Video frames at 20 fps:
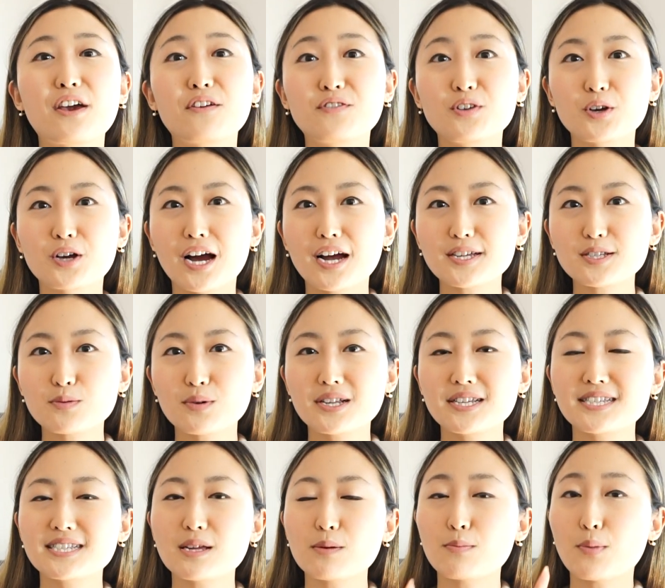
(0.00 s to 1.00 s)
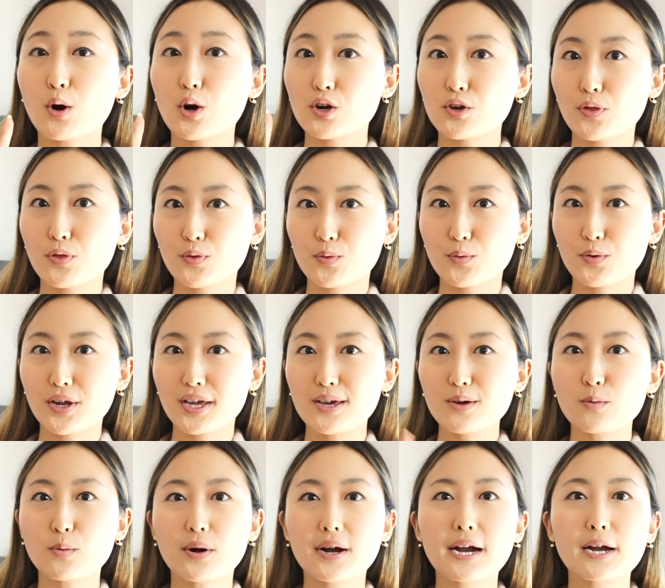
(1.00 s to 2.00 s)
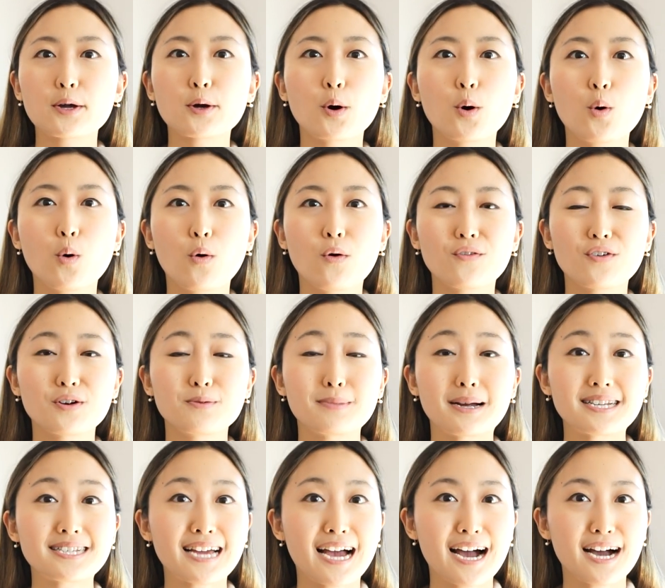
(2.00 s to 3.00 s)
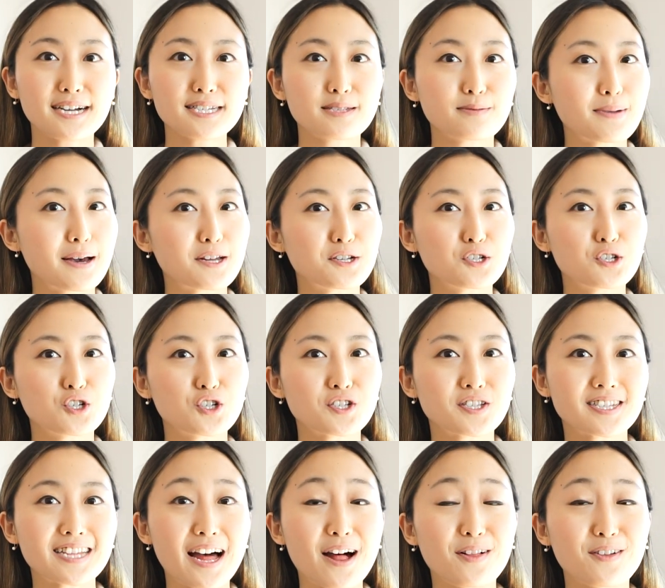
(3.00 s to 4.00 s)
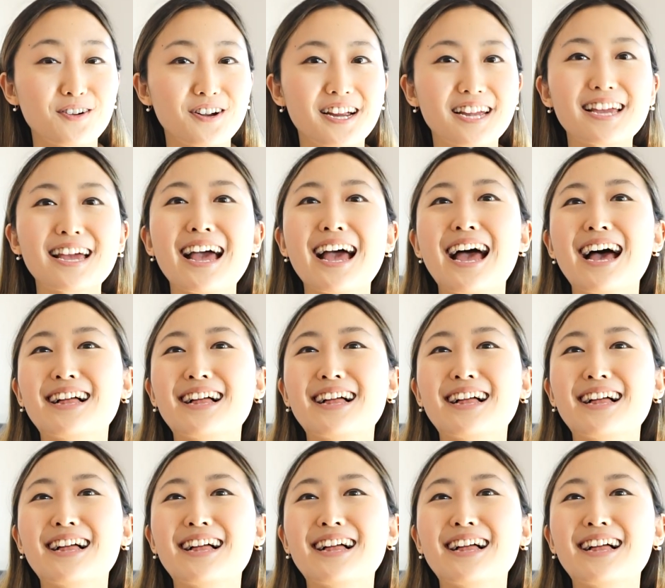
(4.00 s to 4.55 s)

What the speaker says: If you guys want to see part 3 where I go over my tax manager's salary,